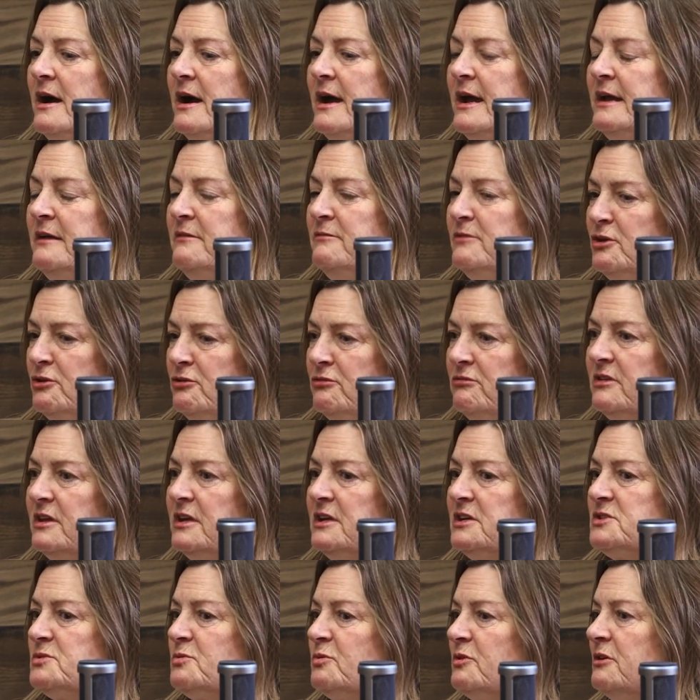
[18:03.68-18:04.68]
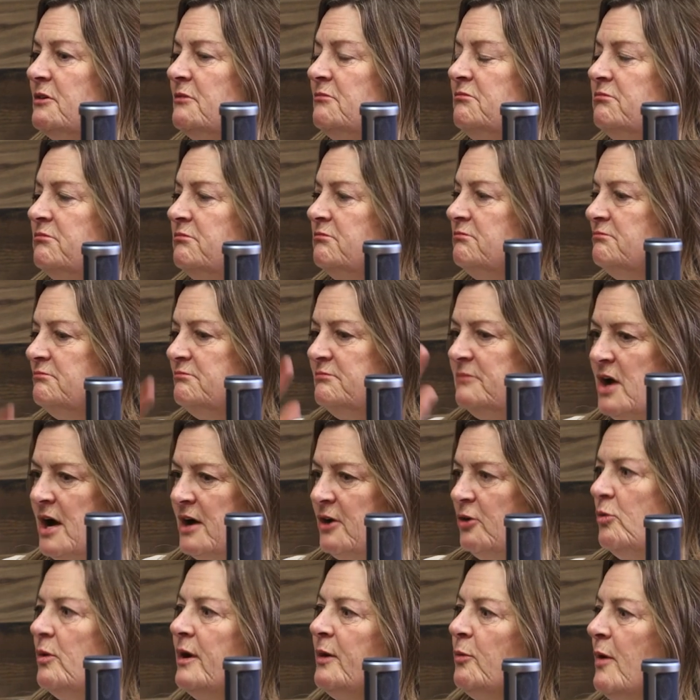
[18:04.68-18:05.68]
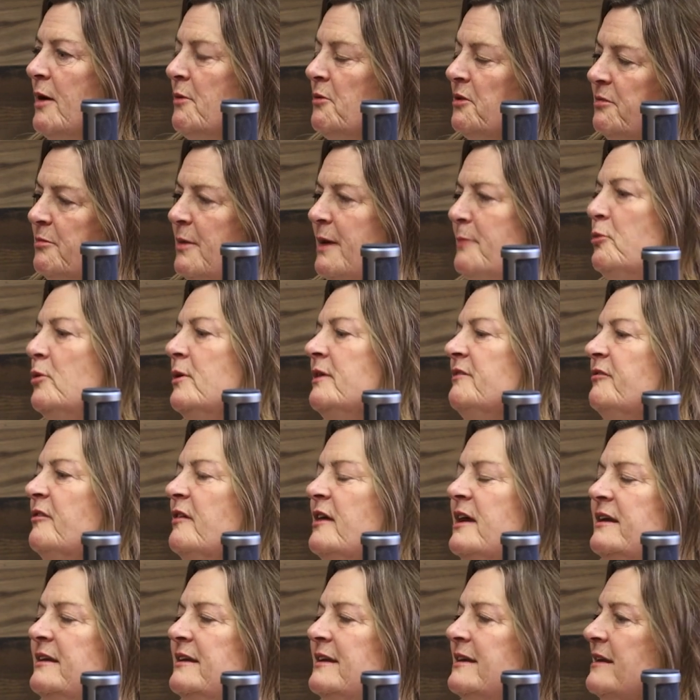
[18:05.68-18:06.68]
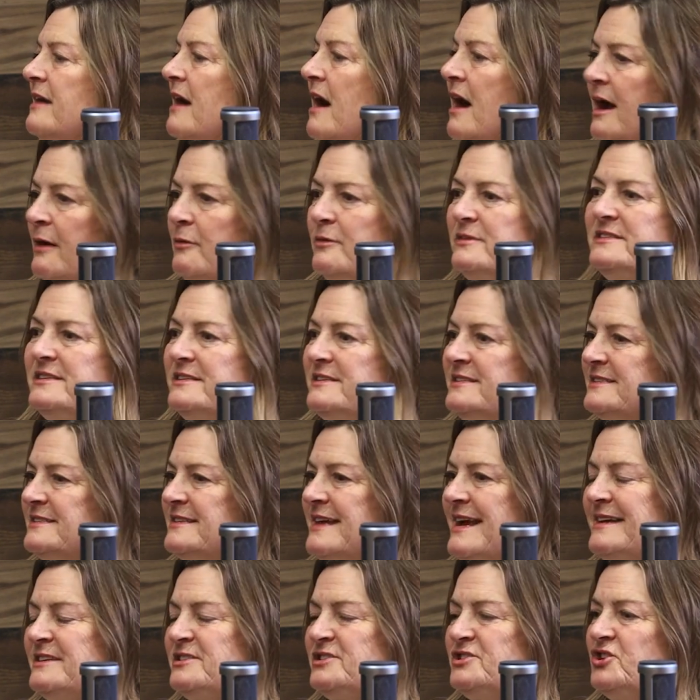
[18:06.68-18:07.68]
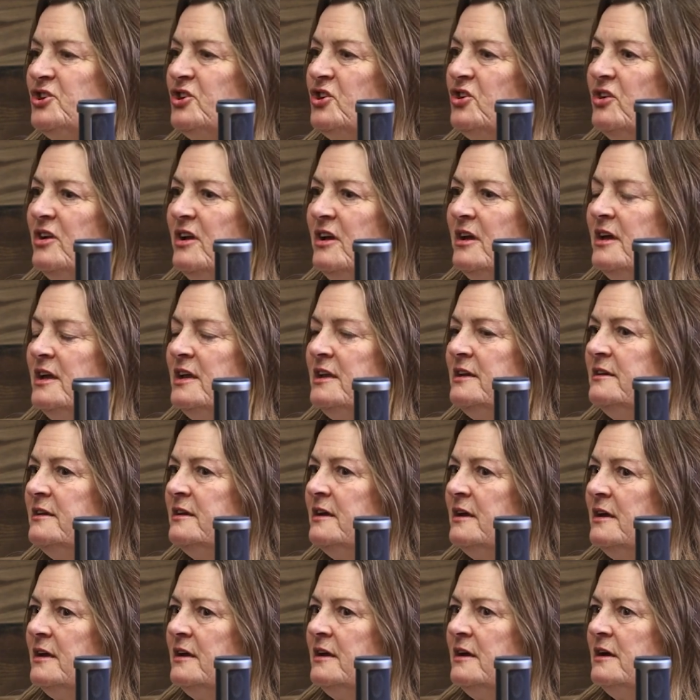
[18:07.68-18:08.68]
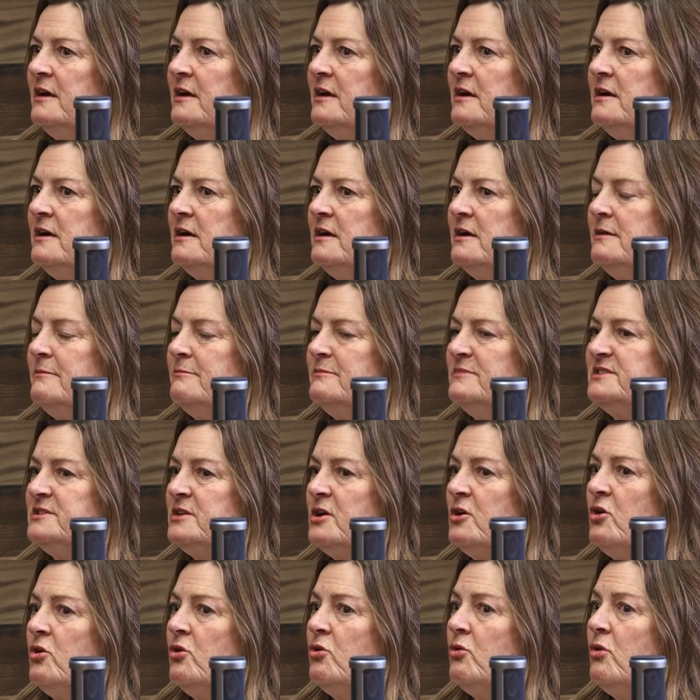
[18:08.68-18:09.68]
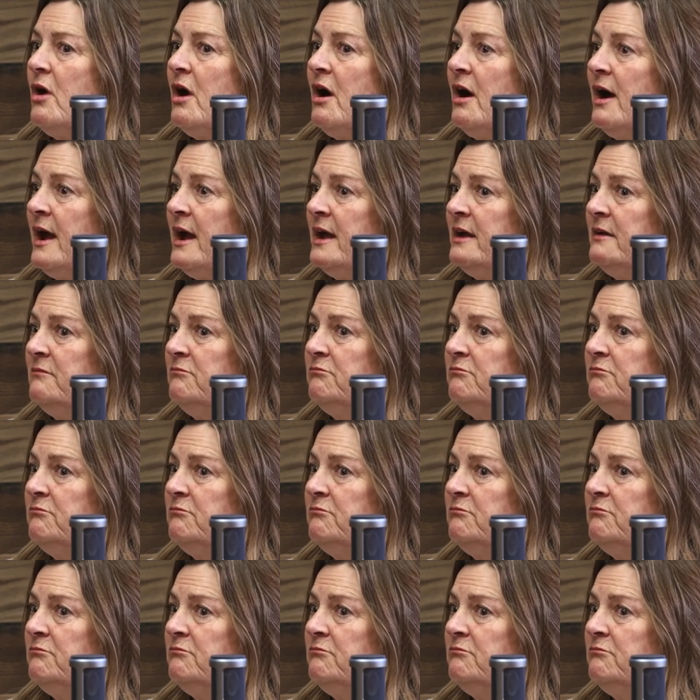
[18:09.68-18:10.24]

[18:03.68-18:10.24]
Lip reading: knew things were not going well with my boyfriend, and I was a disaster, and so I